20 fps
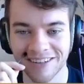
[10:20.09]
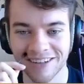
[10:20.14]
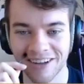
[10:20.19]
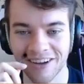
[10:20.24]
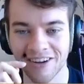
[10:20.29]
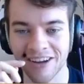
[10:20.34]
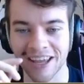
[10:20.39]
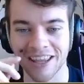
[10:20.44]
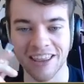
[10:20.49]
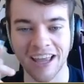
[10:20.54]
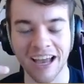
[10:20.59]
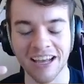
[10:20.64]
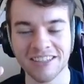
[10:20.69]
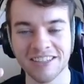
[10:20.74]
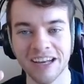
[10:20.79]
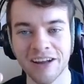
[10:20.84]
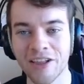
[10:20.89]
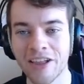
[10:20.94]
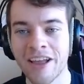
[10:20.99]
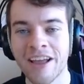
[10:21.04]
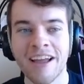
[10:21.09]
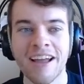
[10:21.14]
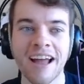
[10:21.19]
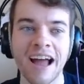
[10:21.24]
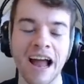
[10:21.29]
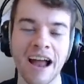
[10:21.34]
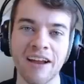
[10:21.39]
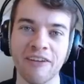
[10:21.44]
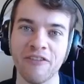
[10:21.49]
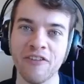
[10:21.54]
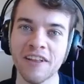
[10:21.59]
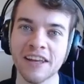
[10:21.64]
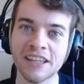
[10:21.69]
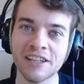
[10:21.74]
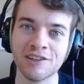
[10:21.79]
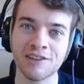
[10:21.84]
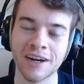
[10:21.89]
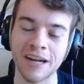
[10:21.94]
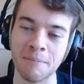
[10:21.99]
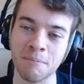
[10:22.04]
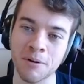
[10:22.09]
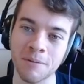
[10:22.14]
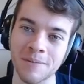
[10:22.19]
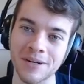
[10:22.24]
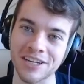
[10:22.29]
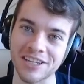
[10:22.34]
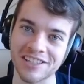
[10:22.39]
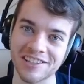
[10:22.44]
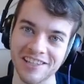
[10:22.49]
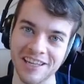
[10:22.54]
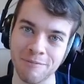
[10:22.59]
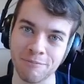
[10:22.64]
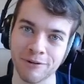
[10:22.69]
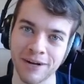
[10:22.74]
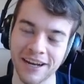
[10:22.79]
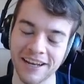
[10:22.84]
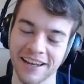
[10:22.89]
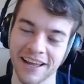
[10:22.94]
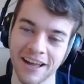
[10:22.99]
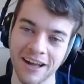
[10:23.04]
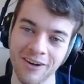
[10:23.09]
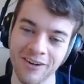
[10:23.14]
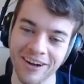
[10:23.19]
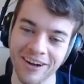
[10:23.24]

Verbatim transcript: Okay, I saw... I feel like they're trying to put me to sleep right now,